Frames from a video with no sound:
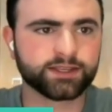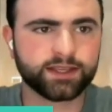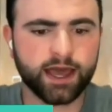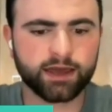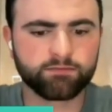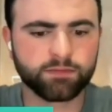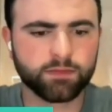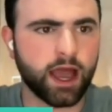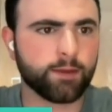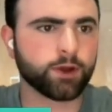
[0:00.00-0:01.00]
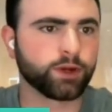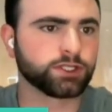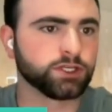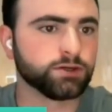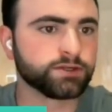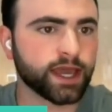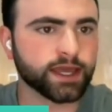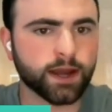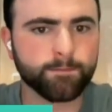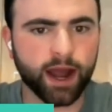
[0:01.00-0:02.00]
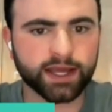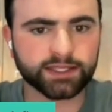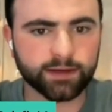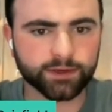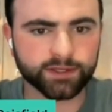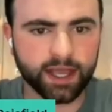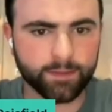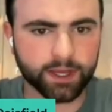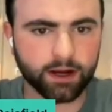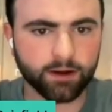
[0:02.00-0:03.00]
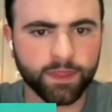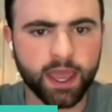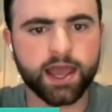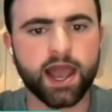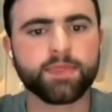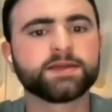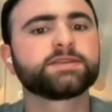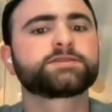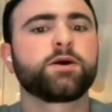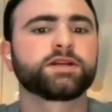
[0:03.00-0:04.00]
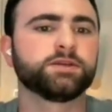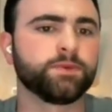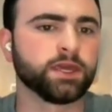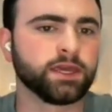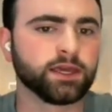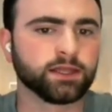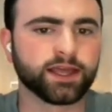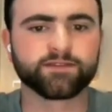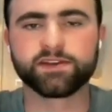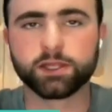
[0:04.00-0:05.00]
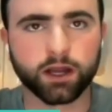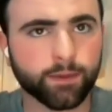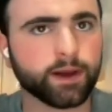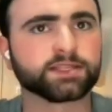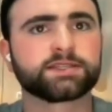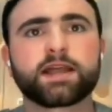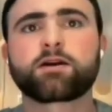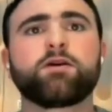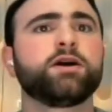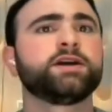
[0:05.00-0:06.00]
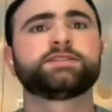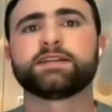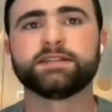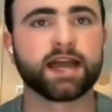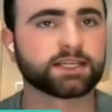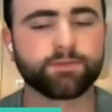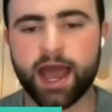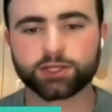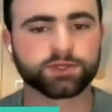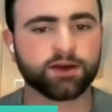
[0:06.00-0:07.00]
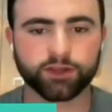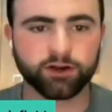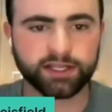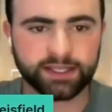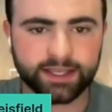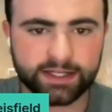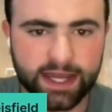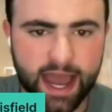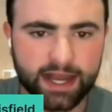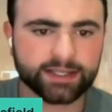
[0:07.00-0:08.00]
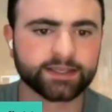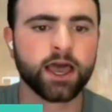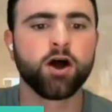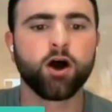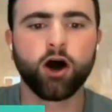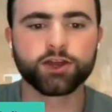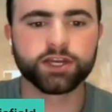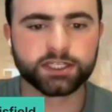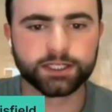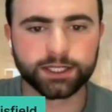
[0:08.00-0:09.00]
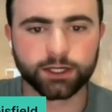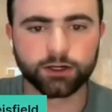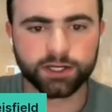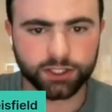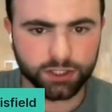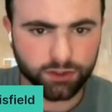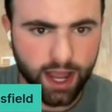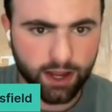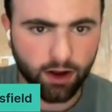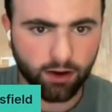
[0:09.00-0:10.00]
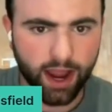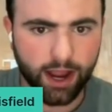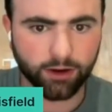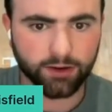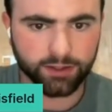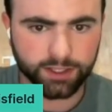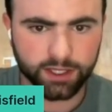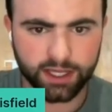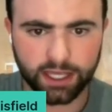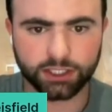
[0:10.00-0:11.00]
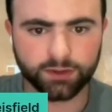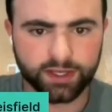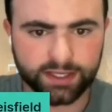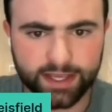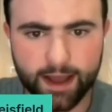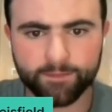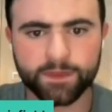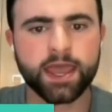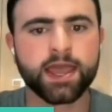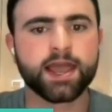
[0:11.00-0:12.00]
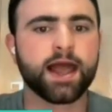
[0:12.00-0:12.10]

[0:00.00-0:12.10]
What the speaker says: And instead, I'm going to use a combine table step here. And this is going to be like a VLOOKUP on steroids, an index match without the crazy syntax. All you need to do is just drag our arrows into this step